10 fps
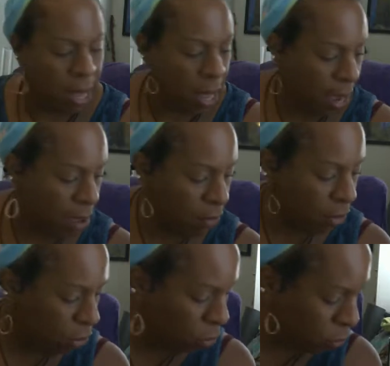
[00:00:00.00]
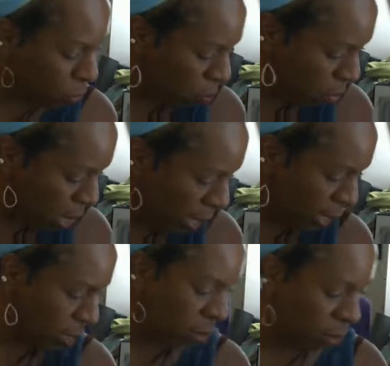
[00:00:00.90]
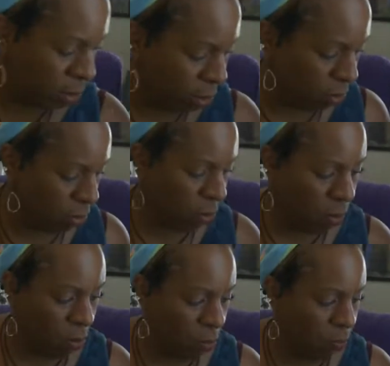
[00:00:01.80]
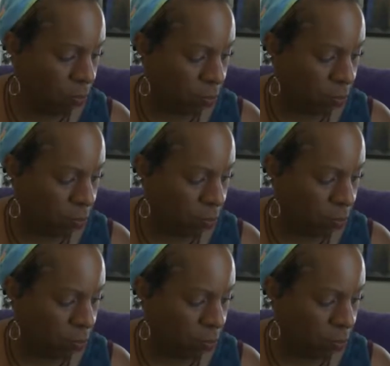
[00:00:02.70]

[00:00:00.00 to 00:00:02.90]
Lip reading: I have a new mic. So